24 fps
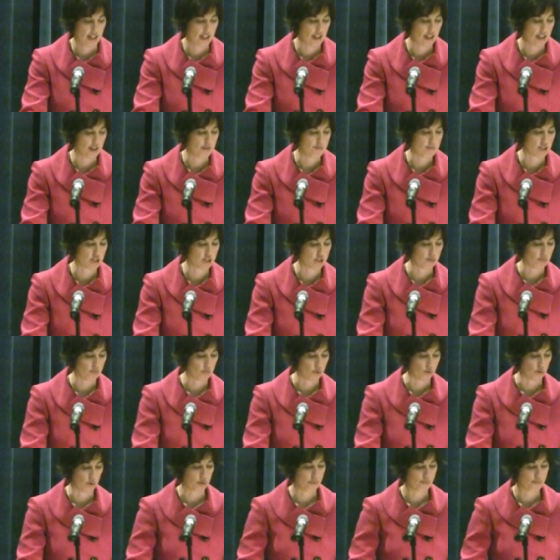in the admission
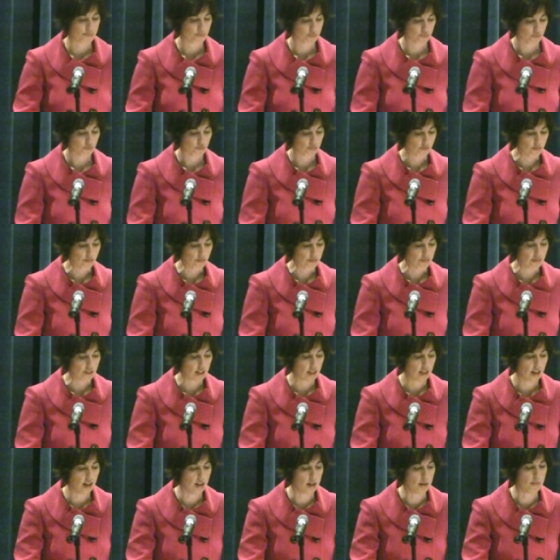pool.
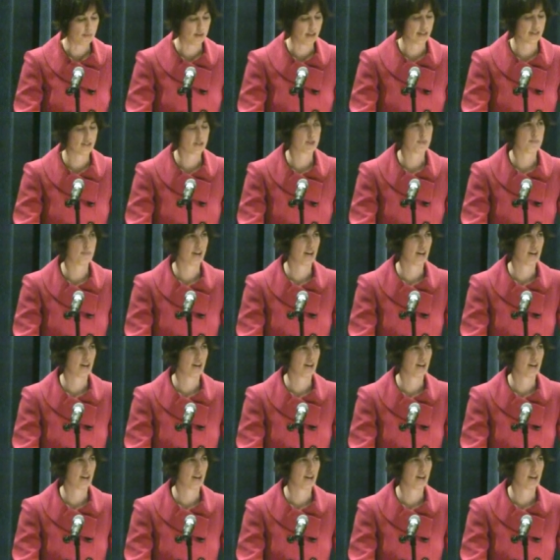And to